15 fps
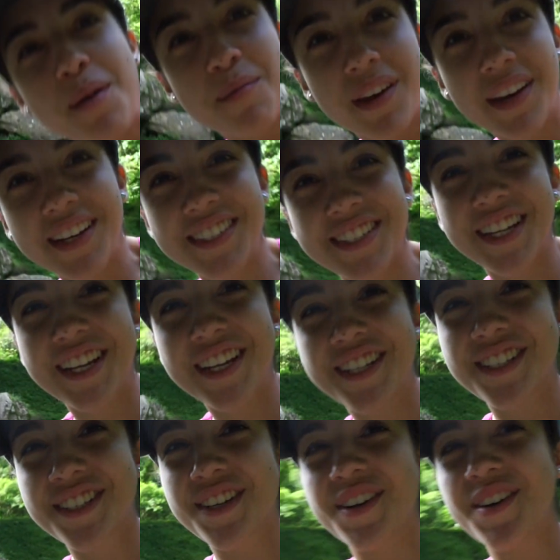Because it
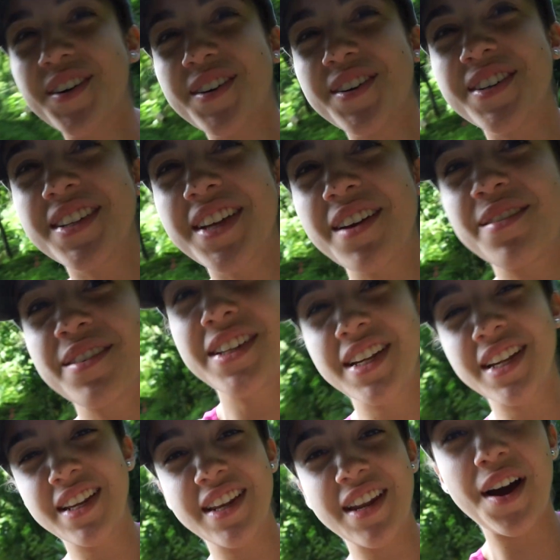is cold and we
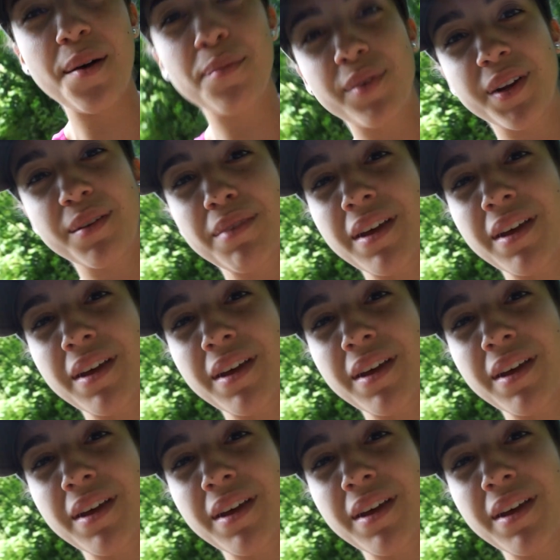did not bring